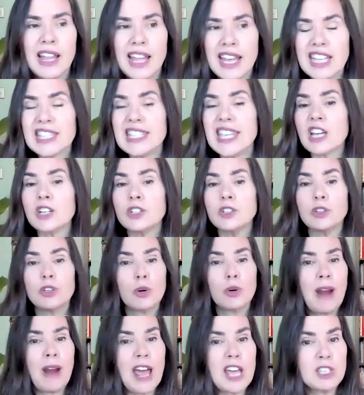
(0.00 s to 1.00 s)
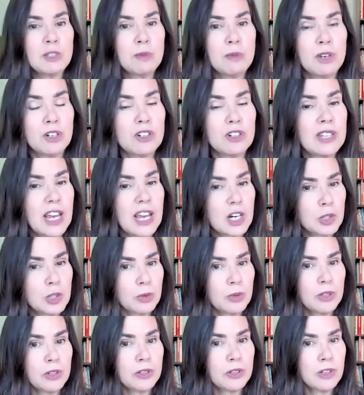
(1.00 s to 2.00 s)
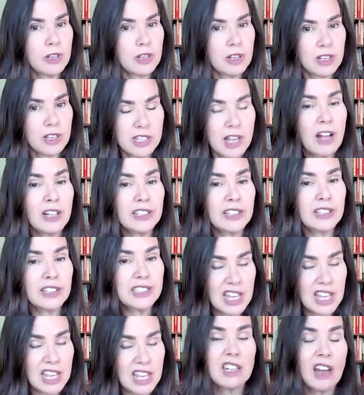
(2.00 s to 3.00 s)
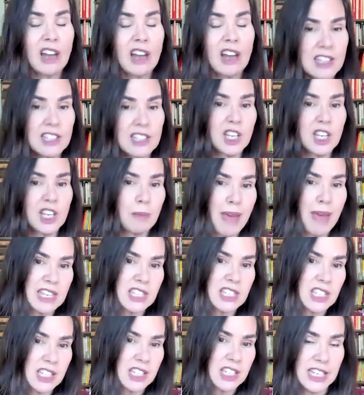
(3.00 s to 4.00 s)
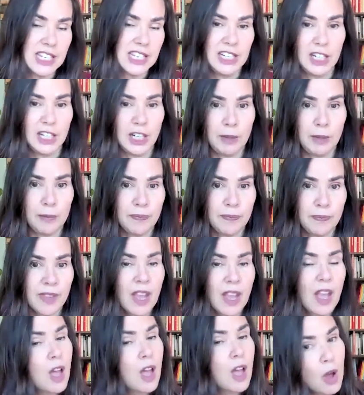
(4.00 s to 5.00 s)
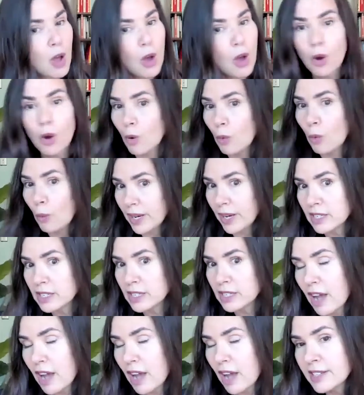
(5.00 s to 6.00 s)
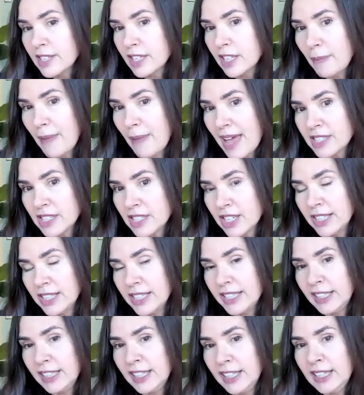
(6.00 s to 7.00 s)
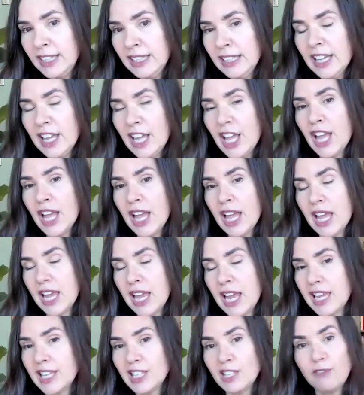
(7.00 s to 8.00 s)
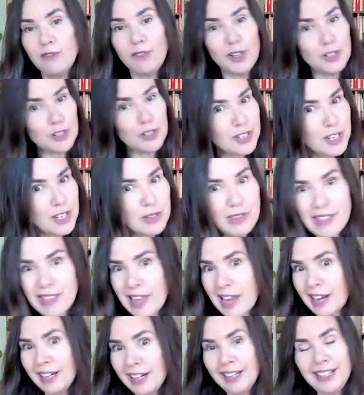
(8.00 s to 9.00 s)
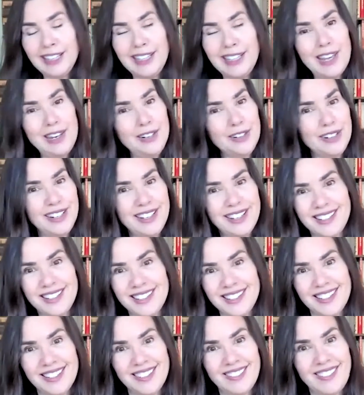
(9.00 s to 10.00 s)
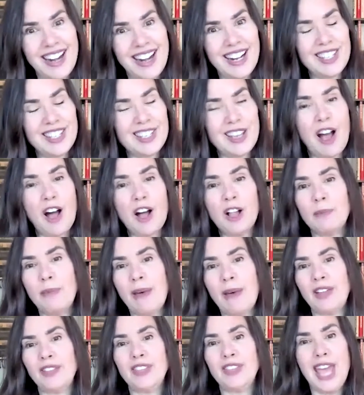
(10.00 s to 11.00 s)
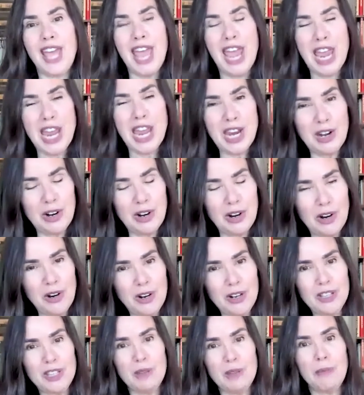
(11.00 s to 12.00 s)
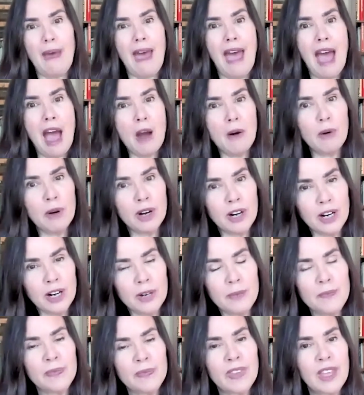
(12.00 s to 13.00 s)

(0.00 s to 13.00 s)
like sexual harassment or sexual assault, it's toxic masculinity. What is toxic masculinity? It's fierceness without any tenderness, right? It's all about the anger and the power